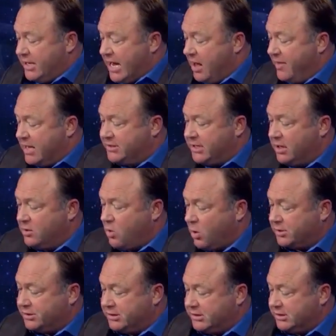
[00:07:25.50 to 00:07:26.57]
See how that's in
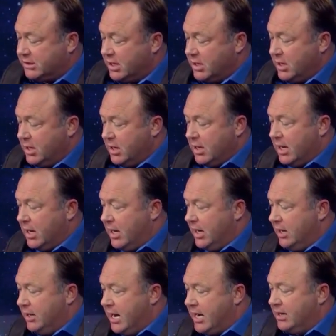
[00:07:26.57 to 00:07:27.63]
Corsi's
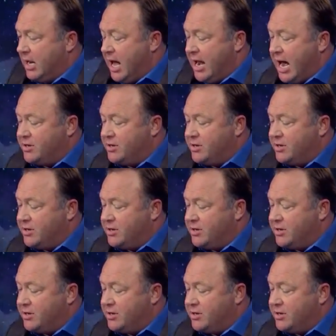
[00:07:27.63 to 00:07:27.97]
uh, headline.